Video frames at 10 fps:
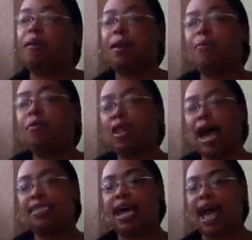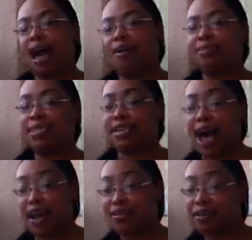People like to have the
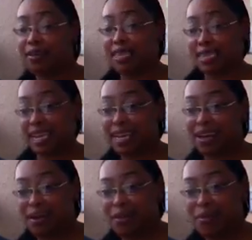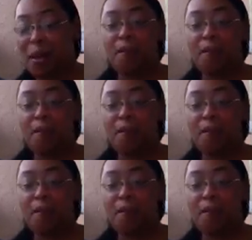title of CEO,